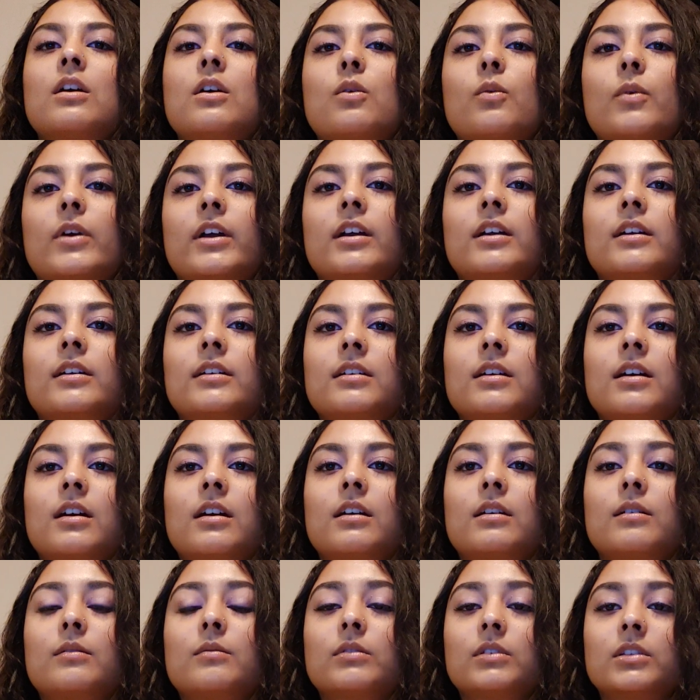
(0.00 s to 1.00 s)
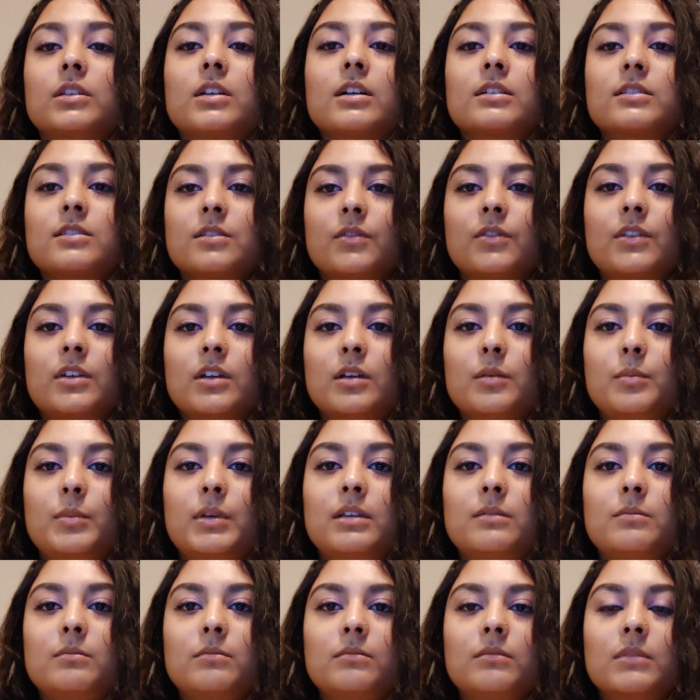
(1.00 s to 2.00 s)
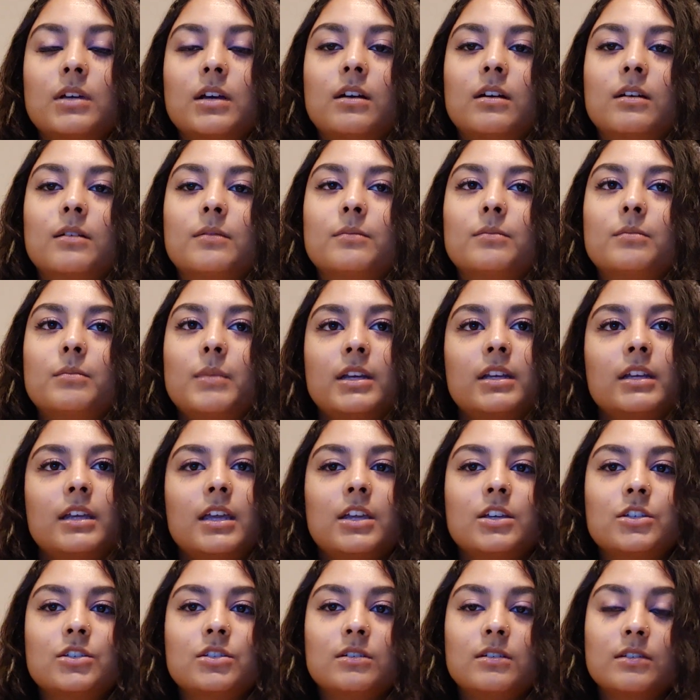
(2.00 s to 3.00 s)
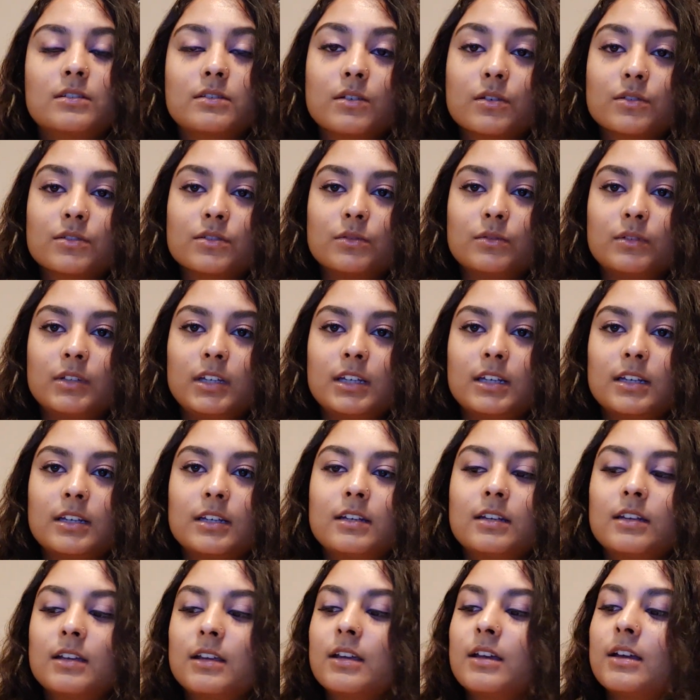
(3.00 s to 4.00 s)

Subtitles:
where lots of therapy and medication is also needed.